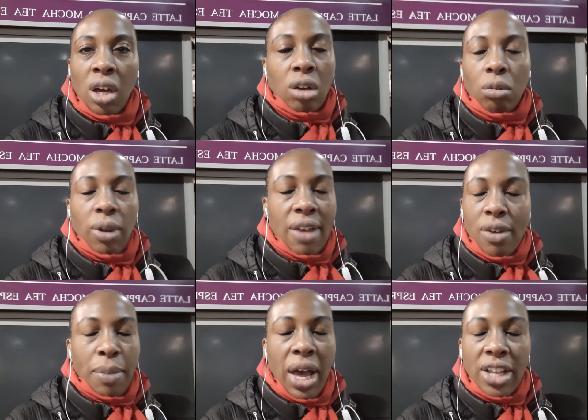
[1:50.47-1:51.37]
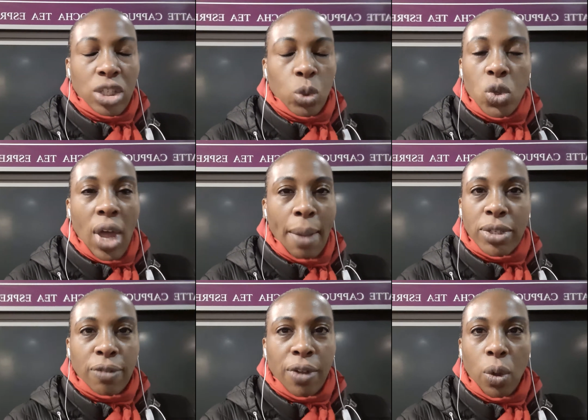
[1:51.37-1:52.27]
or whatever, but I just was not able
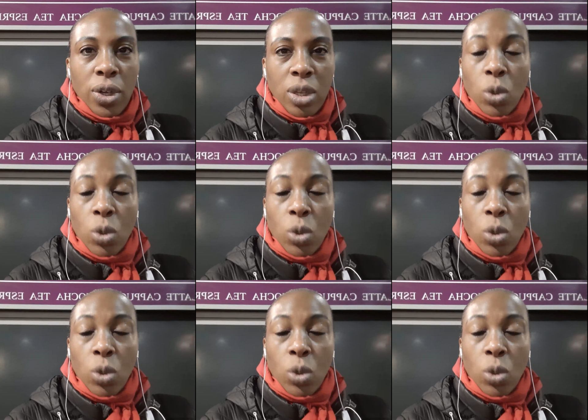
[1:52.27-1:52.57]
to focus.